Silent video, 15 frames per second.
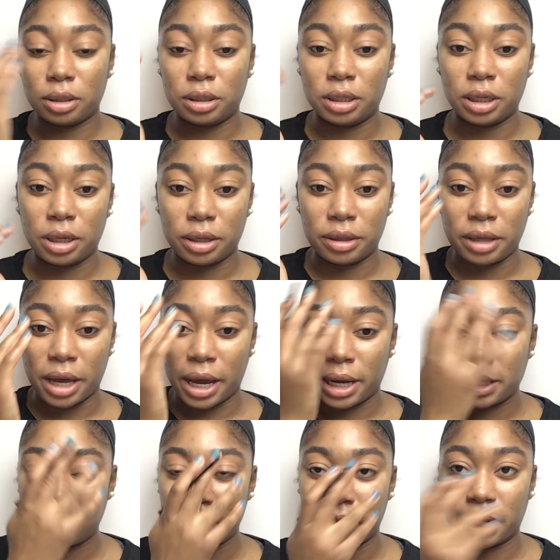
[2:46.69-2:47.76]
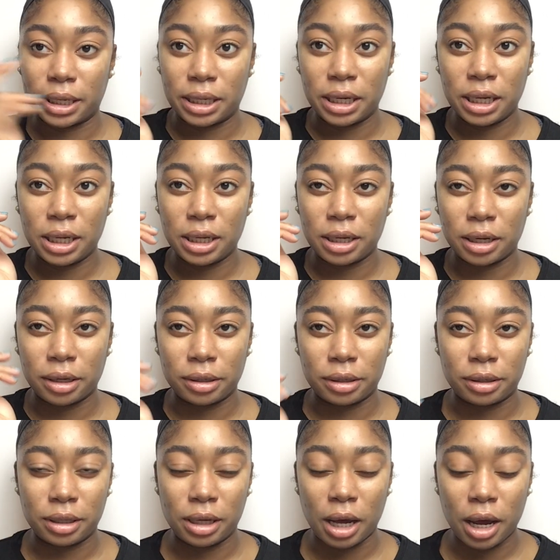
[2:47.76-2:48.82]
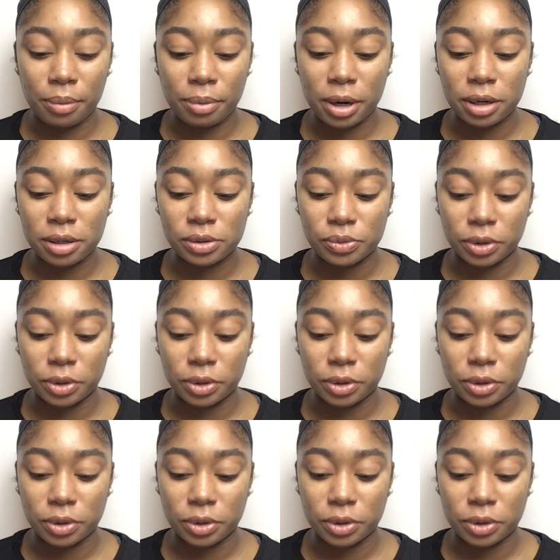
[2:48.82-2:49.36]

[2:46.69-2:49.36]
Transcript: did that technique under the eyebrows,